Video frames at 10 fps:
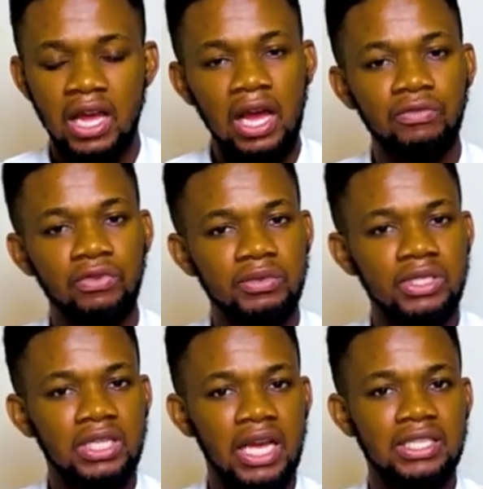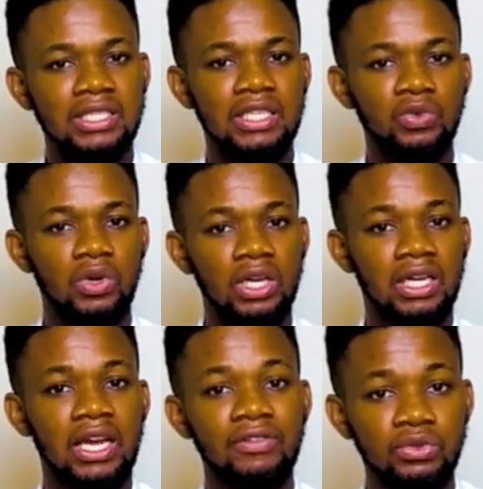And from this cascade, one
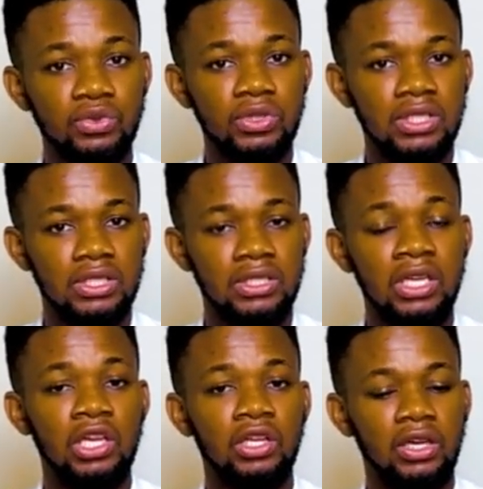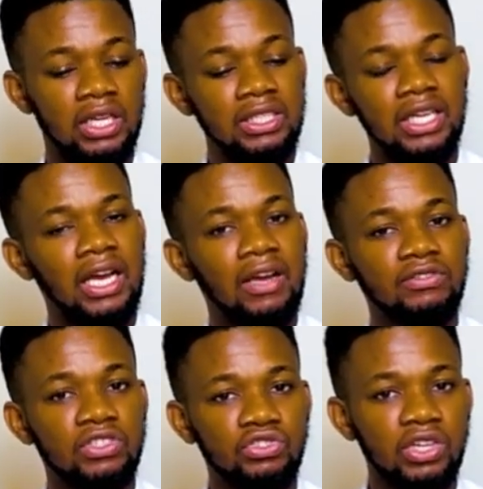can have two things. You can either have
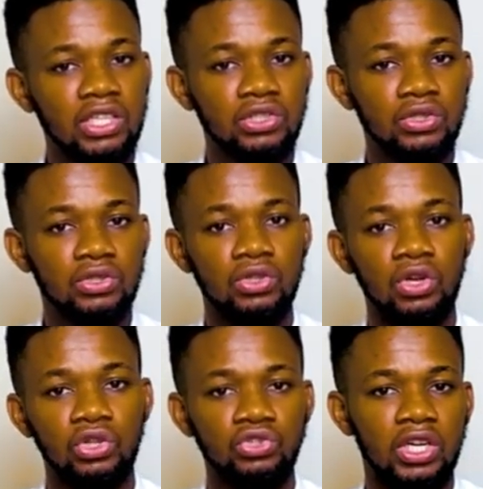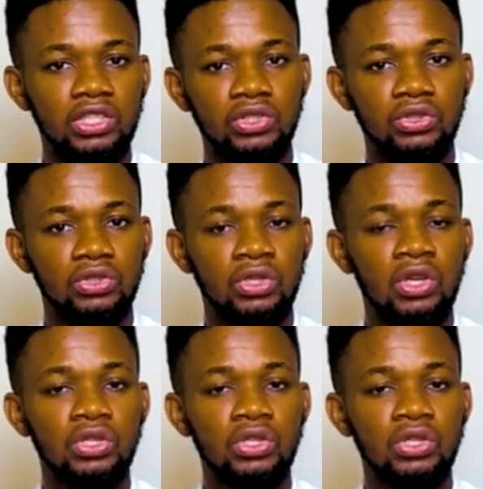distractions or tractions.